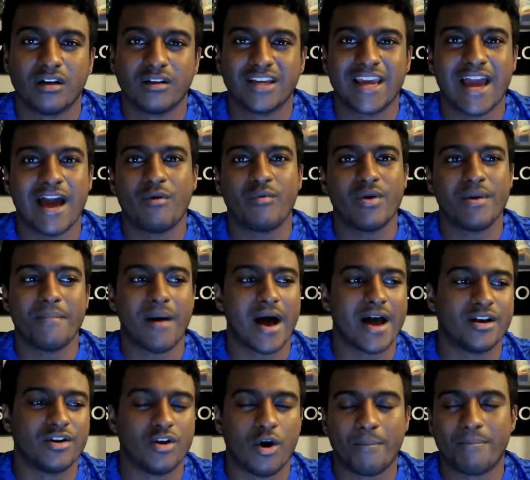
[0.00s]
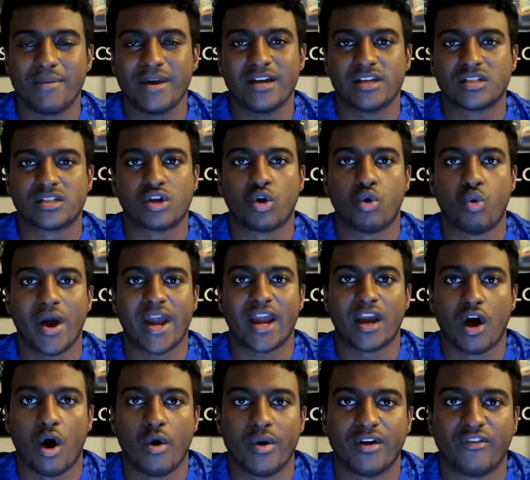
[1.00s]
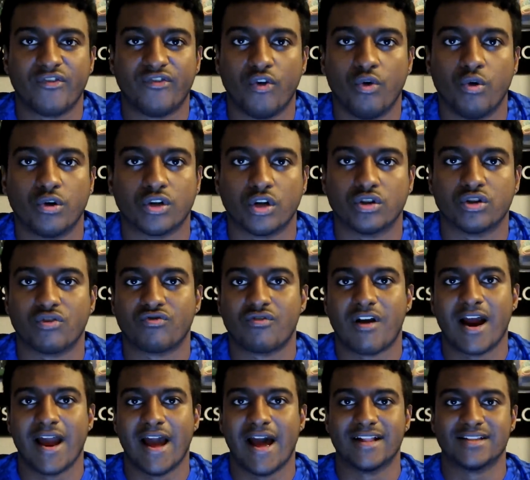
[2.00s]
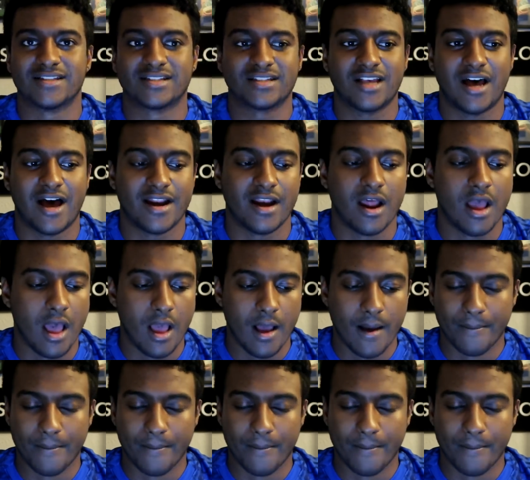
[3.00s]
Yeah, we might not be as quick going forward on the right hand side,